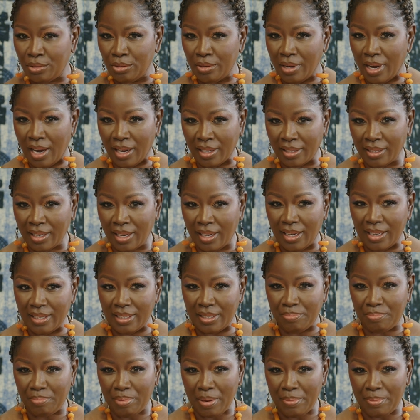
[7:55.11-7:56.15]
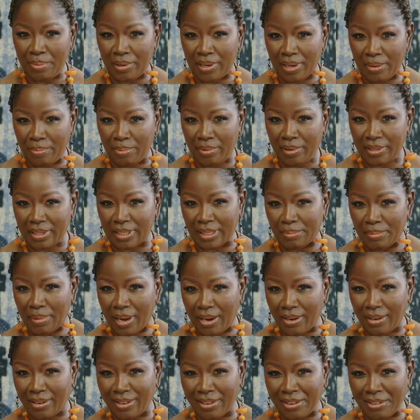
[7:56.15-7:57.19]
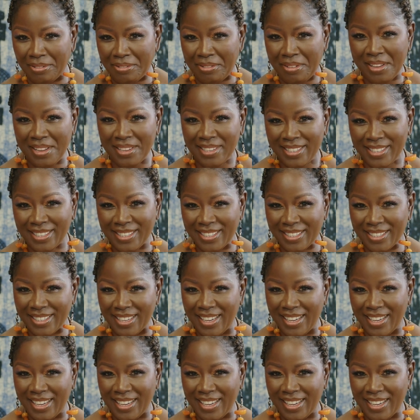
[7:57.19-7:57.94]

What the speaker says: to acknowledge the people that put a smile on our faces,